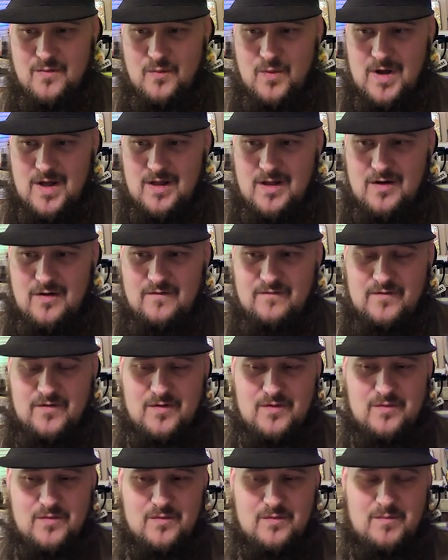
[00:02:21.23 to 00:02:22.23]
well
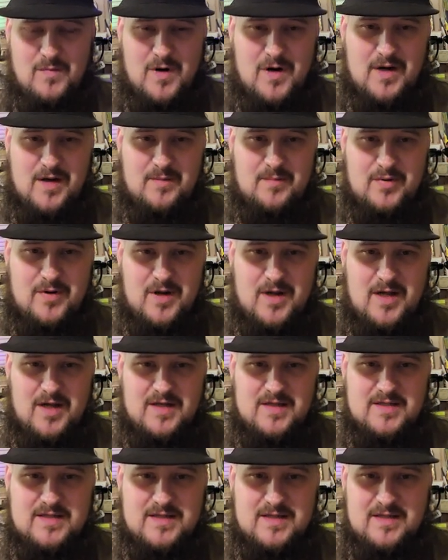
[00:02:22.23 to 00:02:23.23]
over market
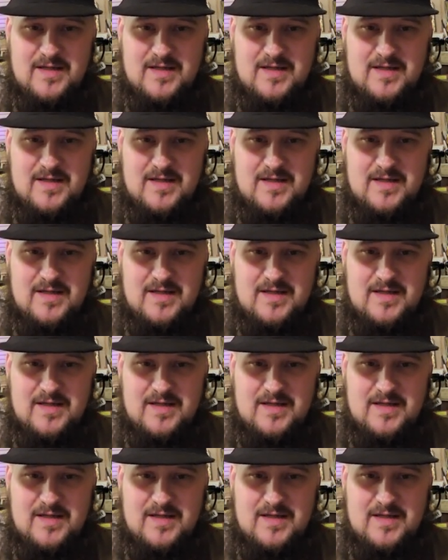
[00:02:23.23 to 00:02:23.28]
price.